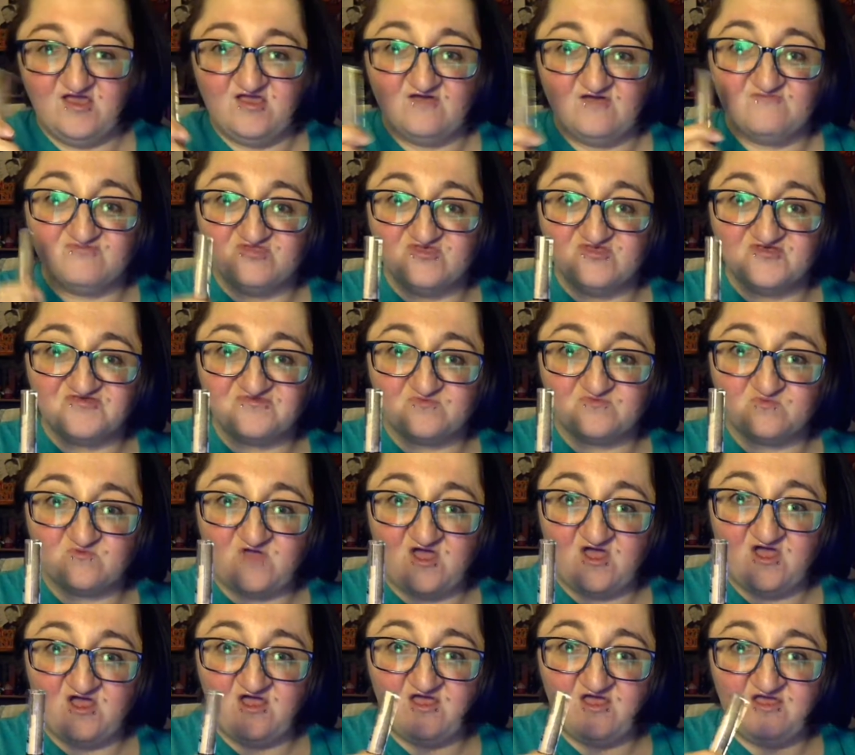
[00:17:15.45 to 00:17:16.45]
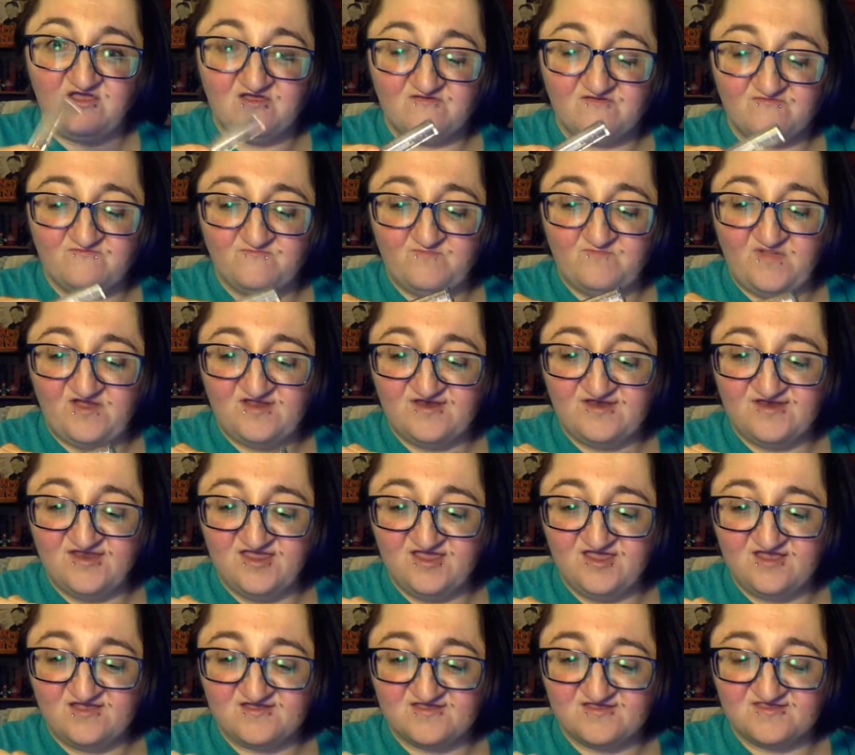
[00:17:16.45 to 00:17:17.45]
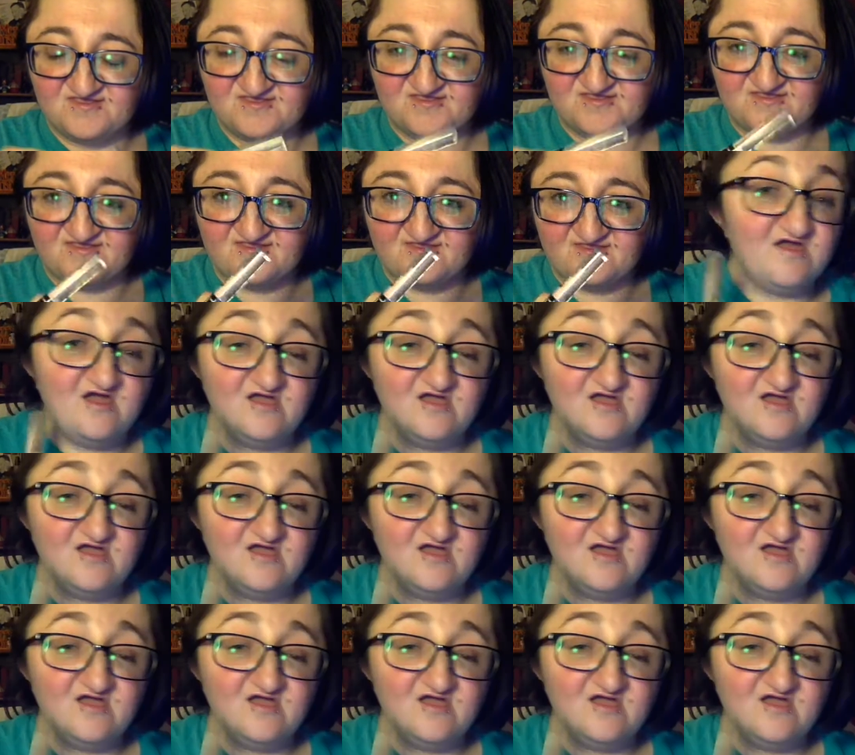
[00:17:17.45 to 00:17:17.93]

I have this guy by NYX.